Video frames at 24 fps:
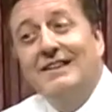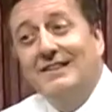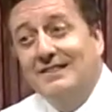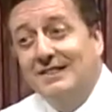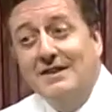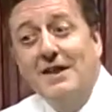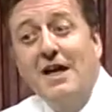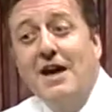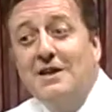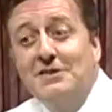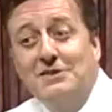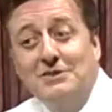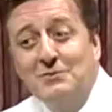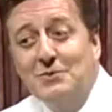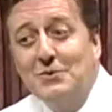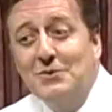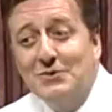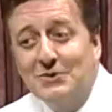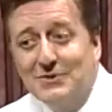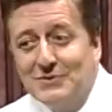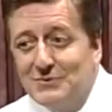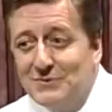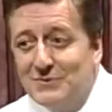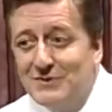the
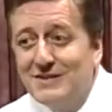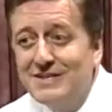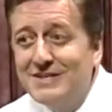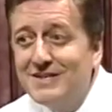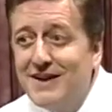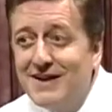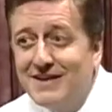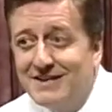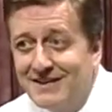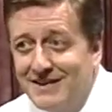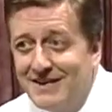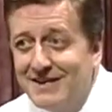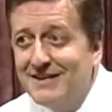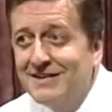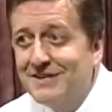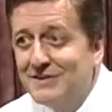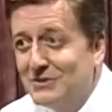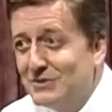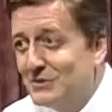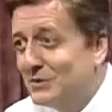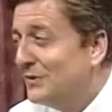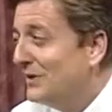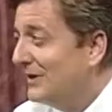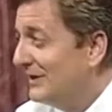non-smoker's really not getting a
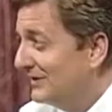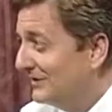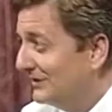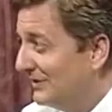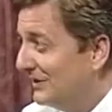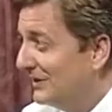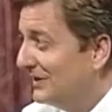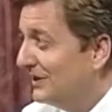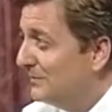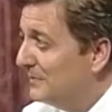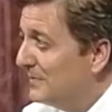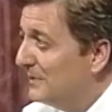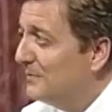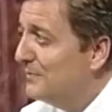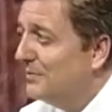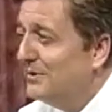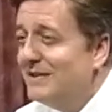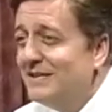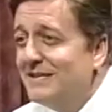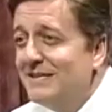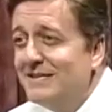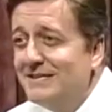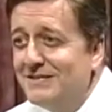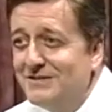choice. They're going to be
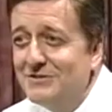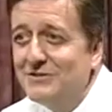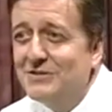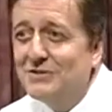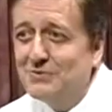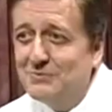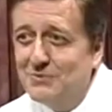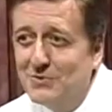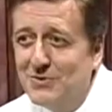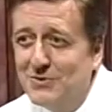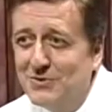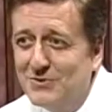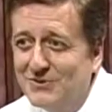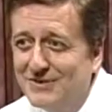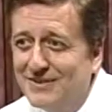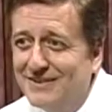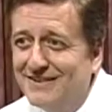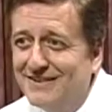breathing in smoke.